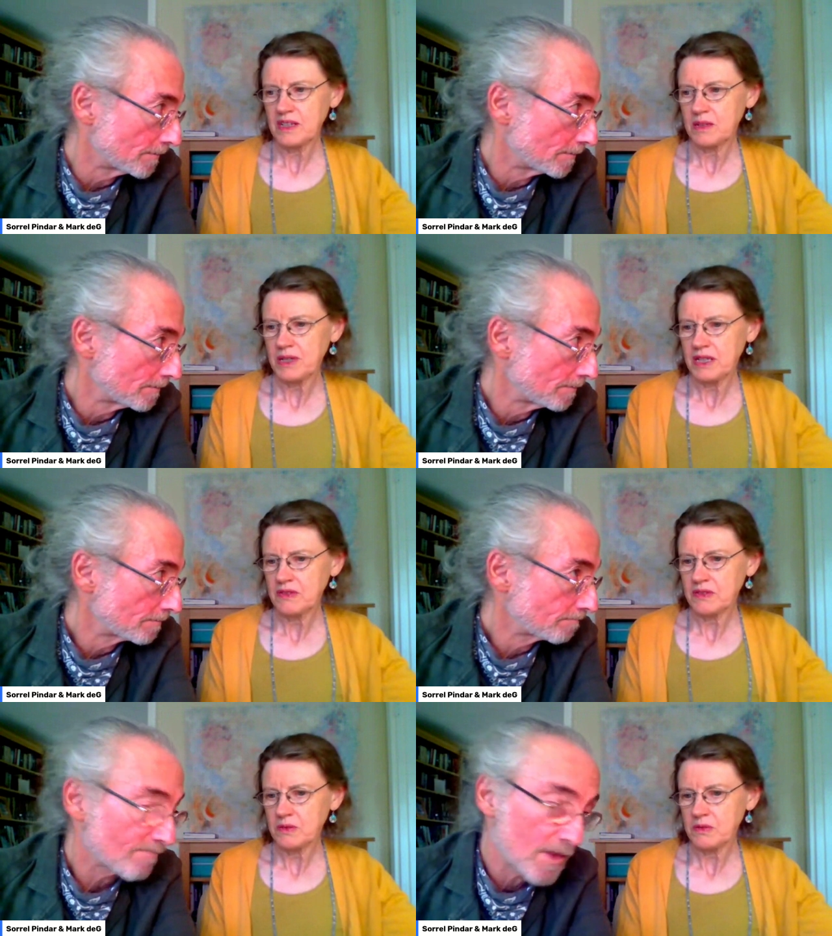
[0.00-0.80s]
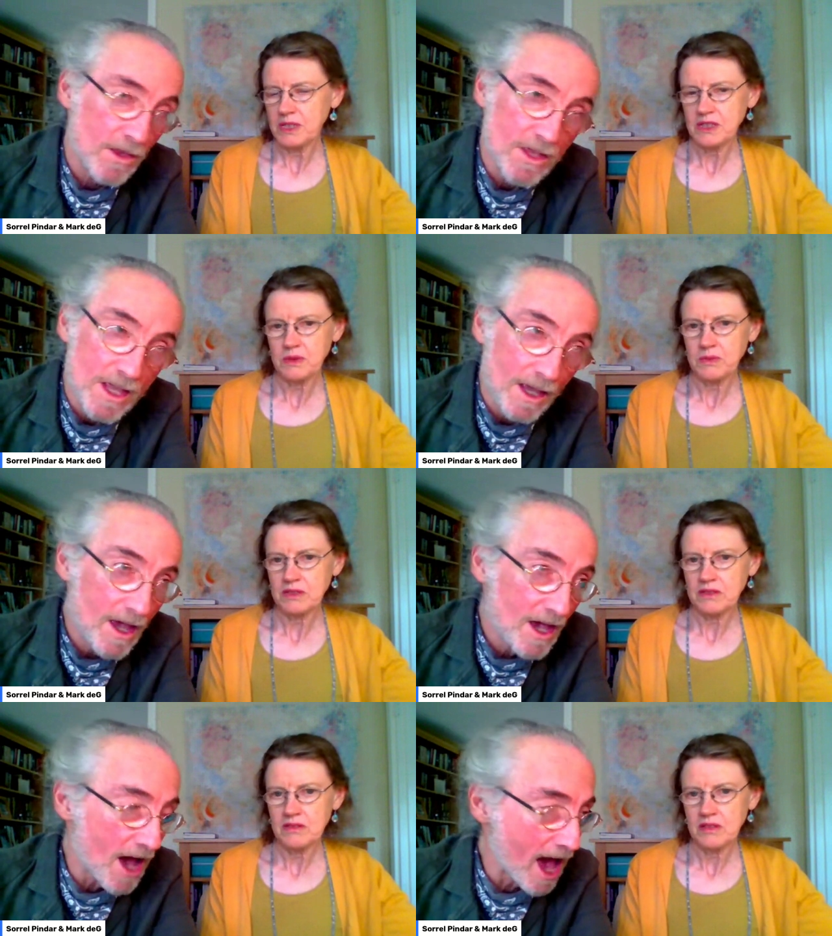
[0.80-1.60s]
Speaker 1: not
Speaker 2: friendly behaviour when it's
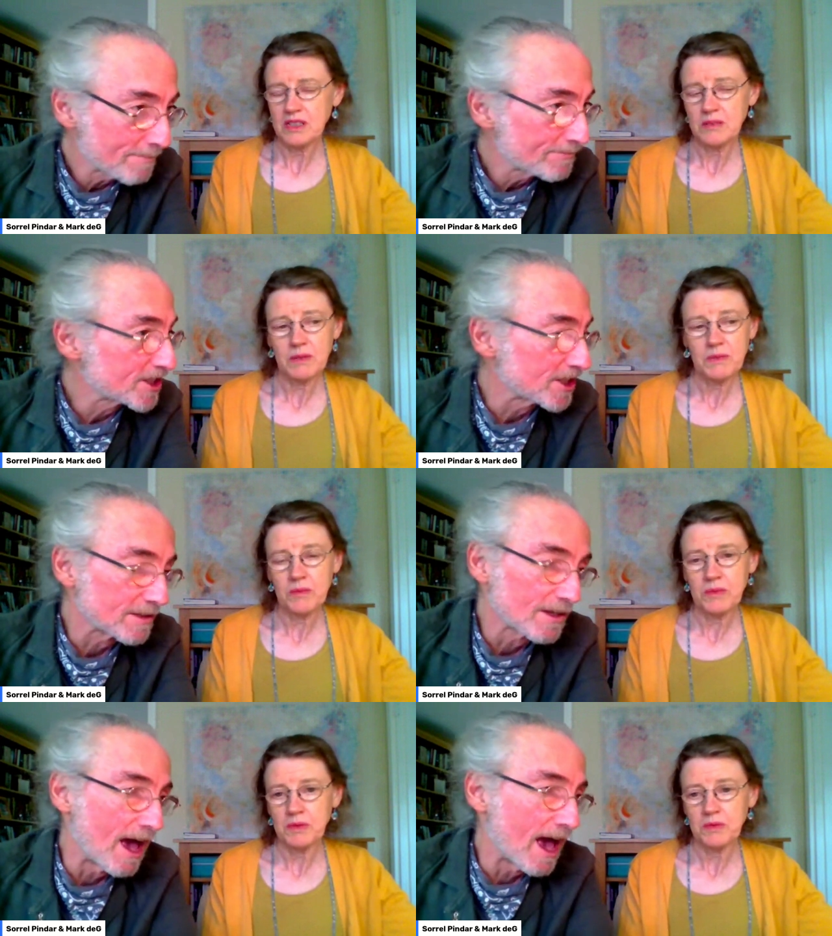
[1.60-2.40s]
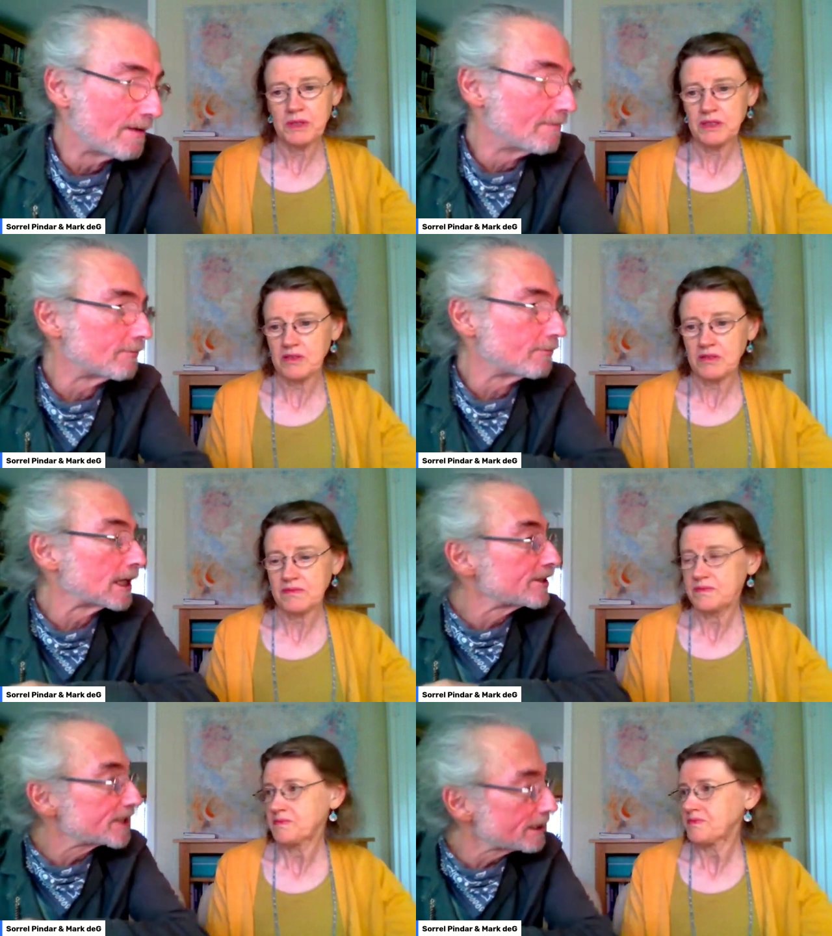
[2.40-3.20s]
women. Abs- I don't know about men, but with ab- women it's
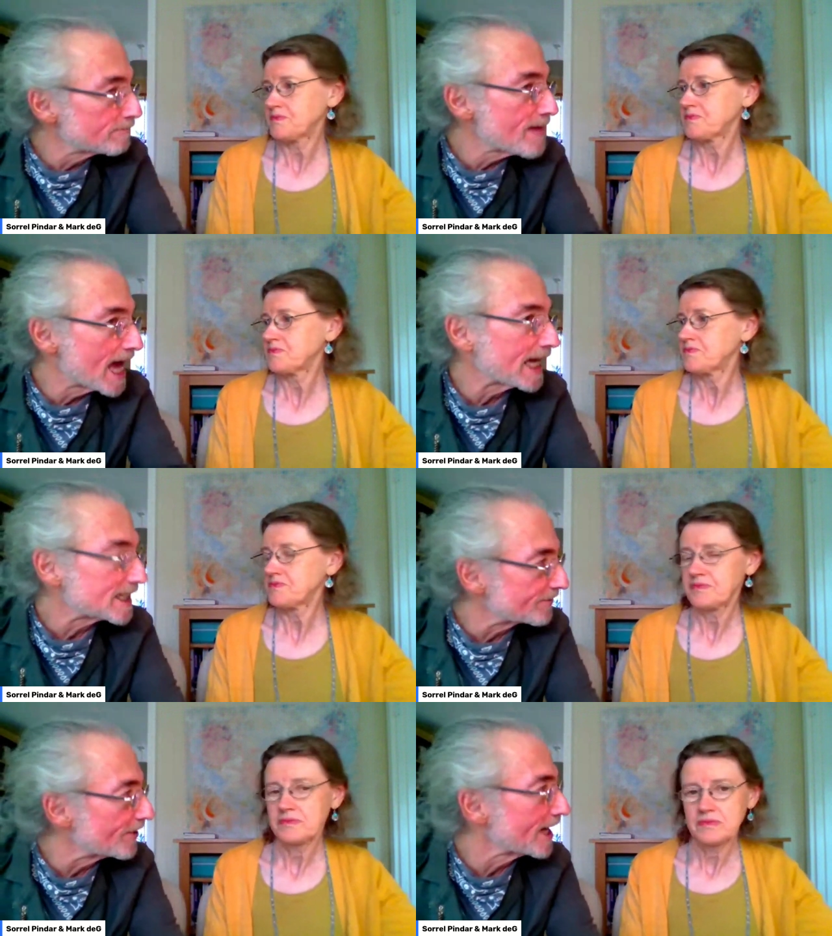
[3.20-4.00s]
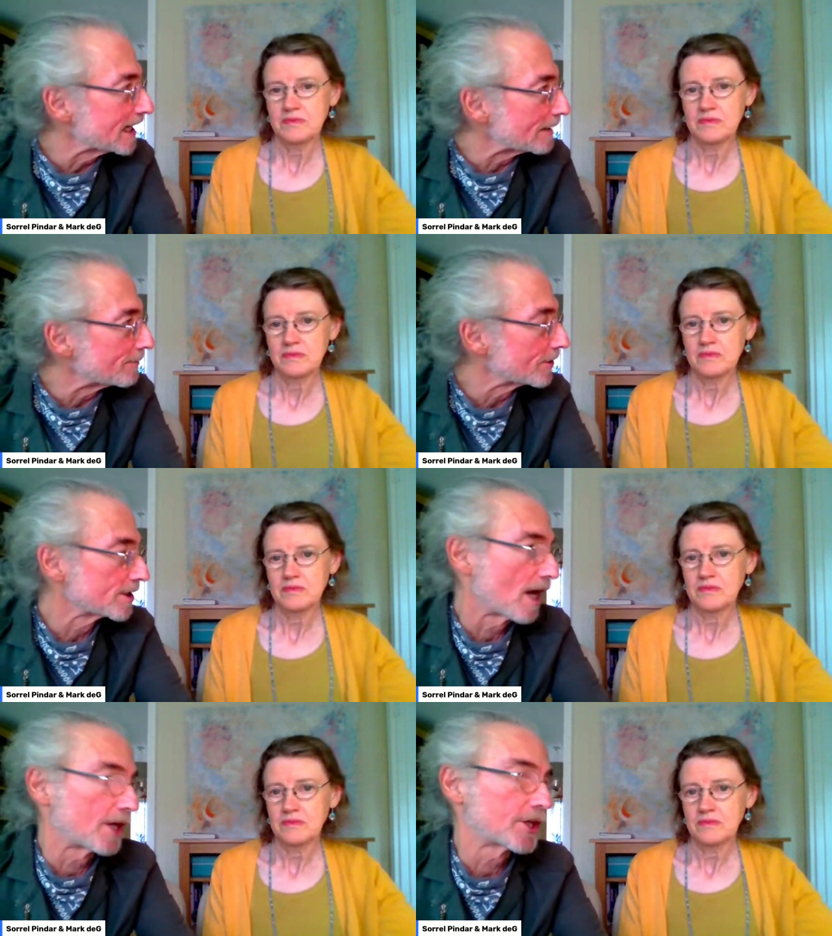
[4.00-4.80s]
not. Well,
Speaker 1: you see, with men it's friendly
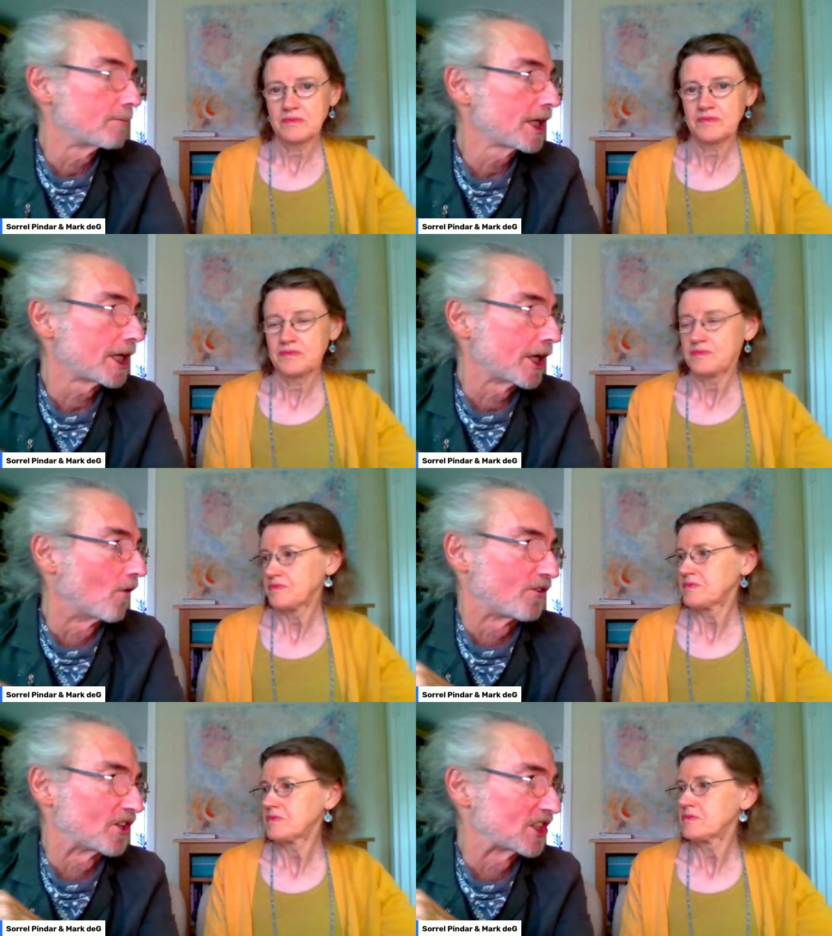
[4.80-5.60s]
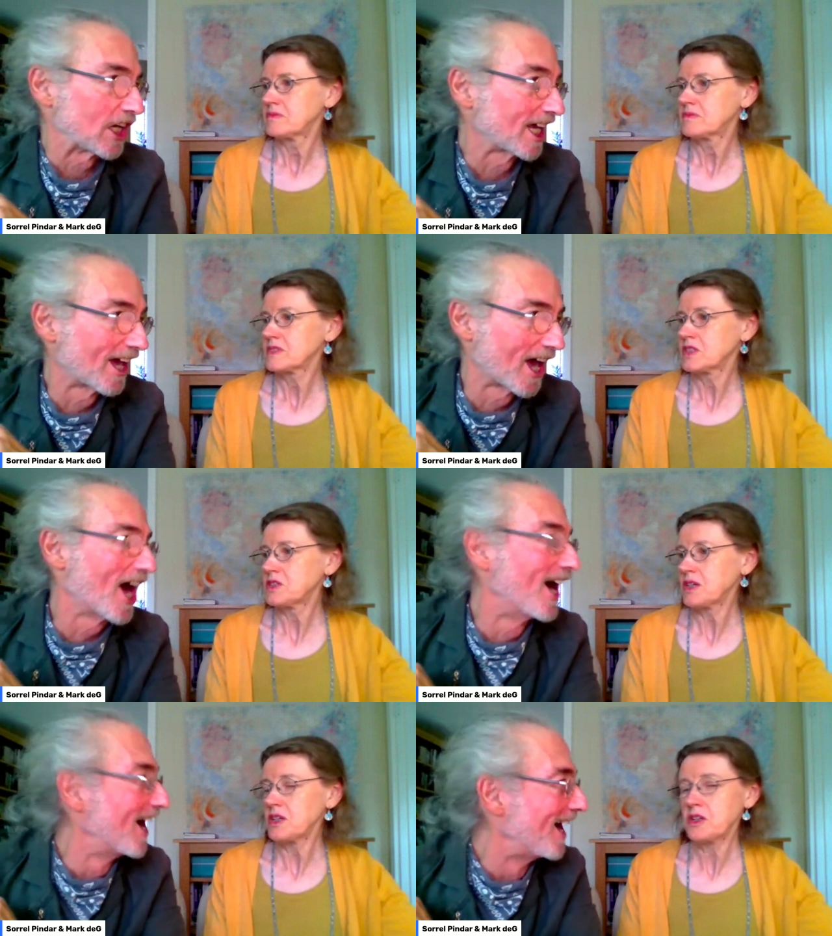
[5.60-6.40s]
because I don't mean it, obviously.
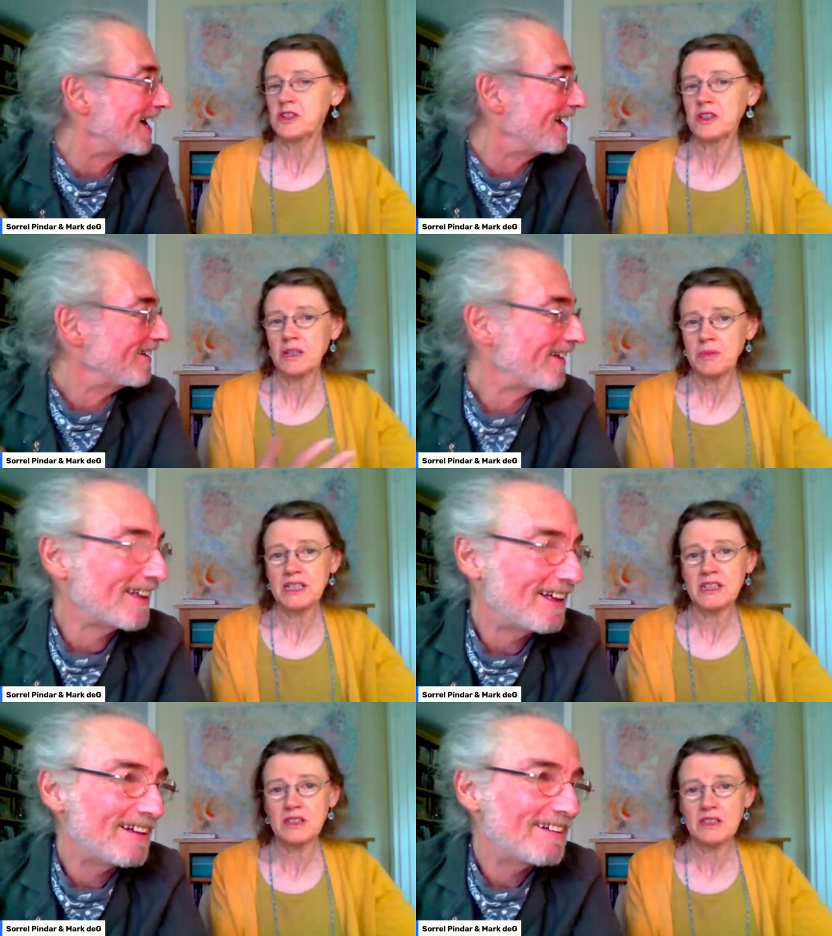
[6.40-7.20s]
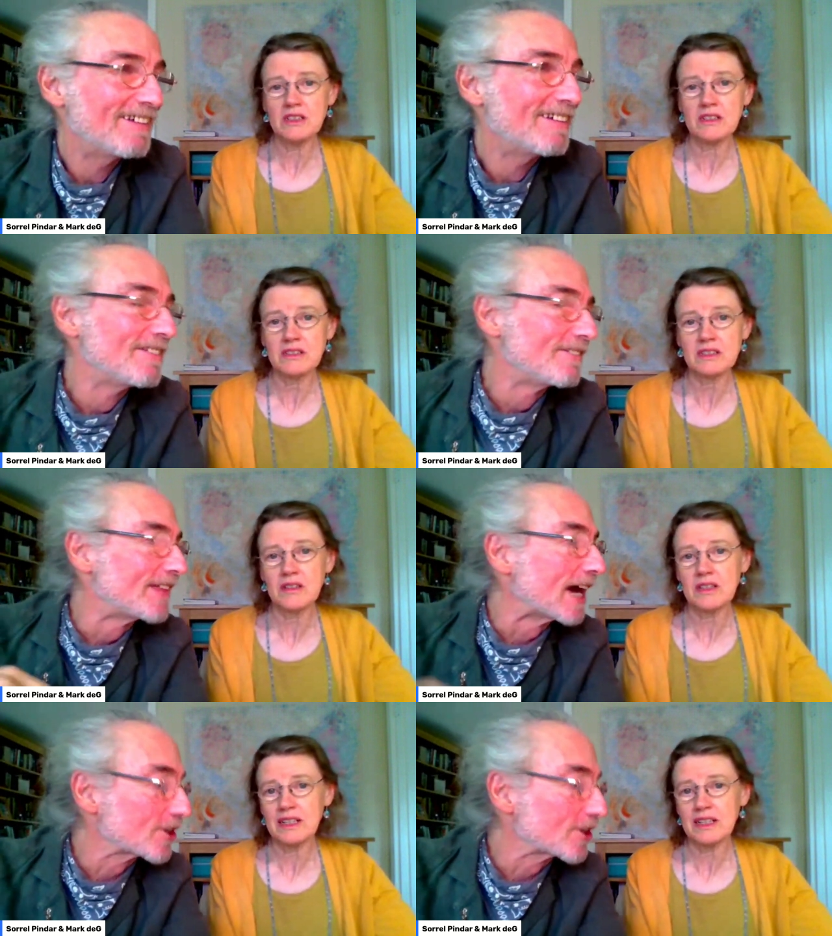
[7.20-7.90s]
Speaker 2: Because you're, competing to lose.